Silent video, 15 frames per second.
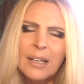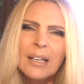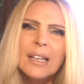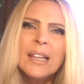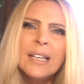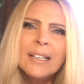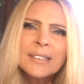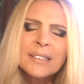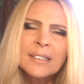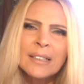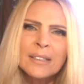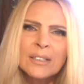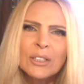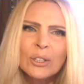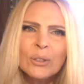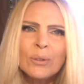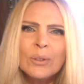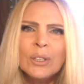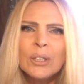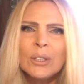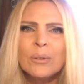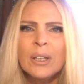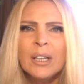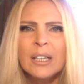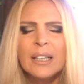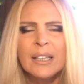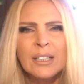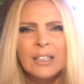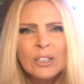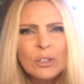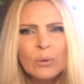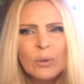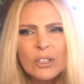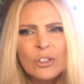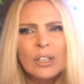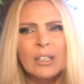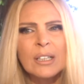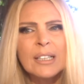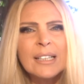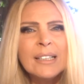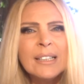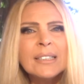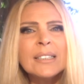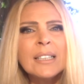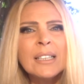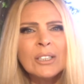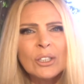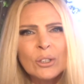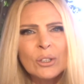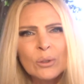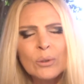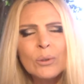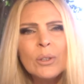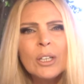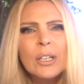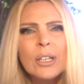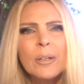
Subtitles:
Listen to your intuition, listen to